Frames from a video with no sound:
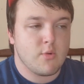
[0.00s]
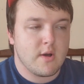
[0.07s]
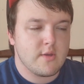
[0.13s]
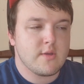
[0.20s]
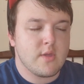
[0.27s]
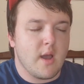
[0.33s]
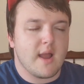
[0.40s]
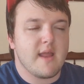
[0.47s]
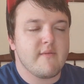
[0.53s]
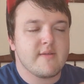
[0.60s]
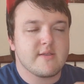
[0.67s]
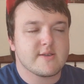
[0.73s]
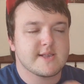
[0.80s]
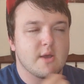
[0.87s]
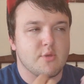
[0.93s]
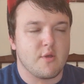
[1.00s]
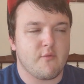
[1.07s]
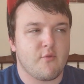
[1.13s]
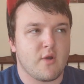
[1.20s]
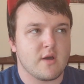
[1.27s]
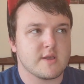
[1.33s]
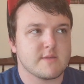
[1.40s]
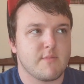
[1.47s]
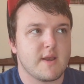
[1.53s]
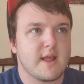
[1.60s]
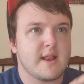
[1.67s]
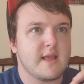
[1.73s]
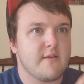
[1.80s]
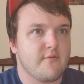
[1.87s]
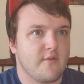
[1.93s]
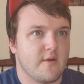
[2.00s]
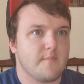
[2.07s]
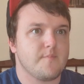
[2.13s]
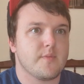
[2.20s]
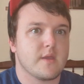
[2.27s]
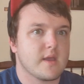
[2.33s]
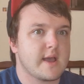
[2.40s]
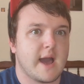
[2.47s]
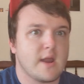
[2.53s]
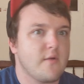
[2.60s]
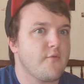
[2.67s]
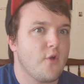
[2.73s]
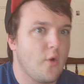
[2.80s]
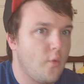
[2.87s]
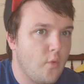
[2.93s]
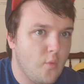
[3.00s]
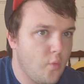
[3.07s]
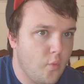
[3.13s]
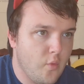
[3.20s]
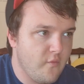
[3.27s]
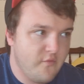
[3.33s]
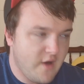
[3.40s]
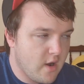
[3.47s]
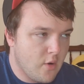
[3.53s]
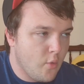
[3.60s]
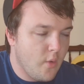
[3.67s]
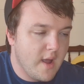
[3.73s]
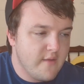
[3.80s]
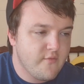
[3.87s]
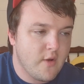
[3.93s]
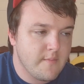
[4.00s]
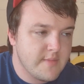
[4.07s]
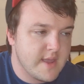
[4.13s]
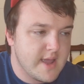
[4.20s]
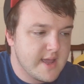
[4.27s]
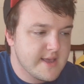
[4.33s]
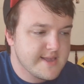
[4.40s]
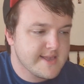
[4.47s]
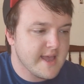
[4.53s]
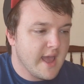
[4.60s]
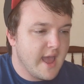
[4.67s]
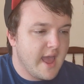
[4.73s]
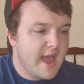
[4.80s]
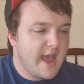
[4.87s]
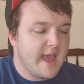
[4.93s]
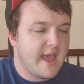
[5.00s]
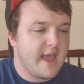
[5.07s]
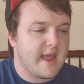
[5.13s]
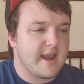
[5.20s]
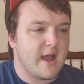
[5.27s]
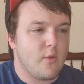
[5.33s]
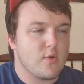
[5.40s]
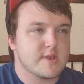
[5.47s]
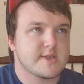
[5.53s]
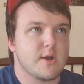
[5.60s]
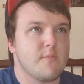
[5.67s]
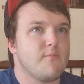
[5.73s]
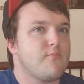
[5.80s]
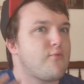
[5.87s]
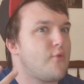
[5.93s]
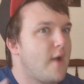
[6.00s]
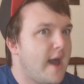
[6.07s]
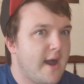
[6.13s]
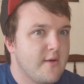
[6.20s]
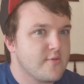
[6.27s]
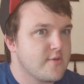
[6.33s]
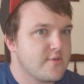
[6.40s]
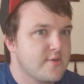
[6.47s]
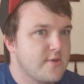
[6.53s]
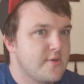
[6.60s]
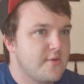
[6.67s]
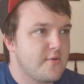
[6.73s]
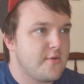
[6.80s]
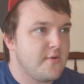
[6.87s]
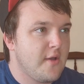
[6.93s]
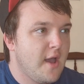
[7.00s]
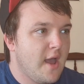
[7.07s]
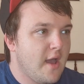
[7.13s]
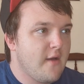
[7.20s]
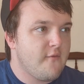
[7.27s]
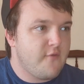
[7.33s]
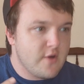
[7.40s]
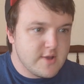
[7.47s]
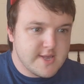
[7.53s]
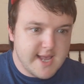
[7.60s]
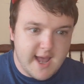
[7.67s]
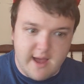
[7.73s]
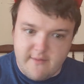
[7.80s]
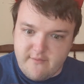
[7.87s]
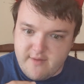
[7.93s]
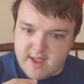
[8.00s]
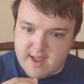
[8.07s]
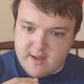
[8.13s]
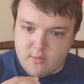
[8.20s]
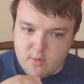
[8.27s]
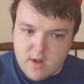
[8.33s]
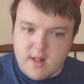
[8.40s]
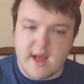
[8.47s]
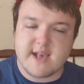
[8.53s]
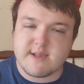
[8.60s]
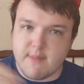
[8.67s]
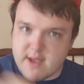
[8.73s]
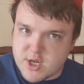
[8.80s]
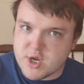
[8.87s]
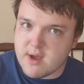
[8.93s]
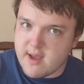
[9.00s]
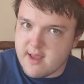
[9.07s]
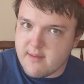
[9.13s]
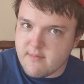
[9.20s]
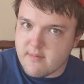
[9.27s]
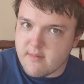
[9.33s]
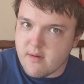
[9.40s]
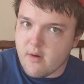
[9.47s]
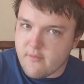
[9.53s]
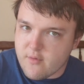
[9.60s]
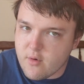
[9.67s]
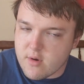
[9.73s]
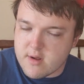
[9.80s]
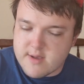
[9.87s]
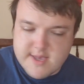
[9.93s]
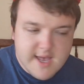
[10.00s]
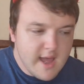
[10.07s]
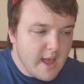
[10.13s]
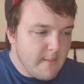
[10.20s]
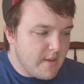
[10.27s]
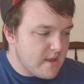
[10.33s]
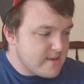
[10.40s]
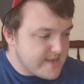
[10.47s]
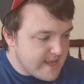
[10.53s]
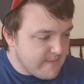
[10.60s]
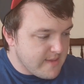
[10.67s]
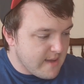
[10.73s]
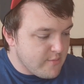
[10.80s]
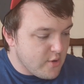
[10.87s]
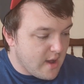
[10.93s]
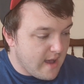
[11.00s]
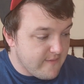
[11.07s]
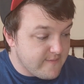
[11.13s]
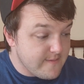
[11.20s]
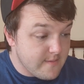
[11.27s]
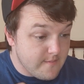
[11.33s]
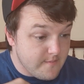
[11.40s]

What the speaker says: Well, you know, I live in the south of France, but I live kind of far away from Nice, and I was so proud to first having realized my dream, of course, but at the same time to have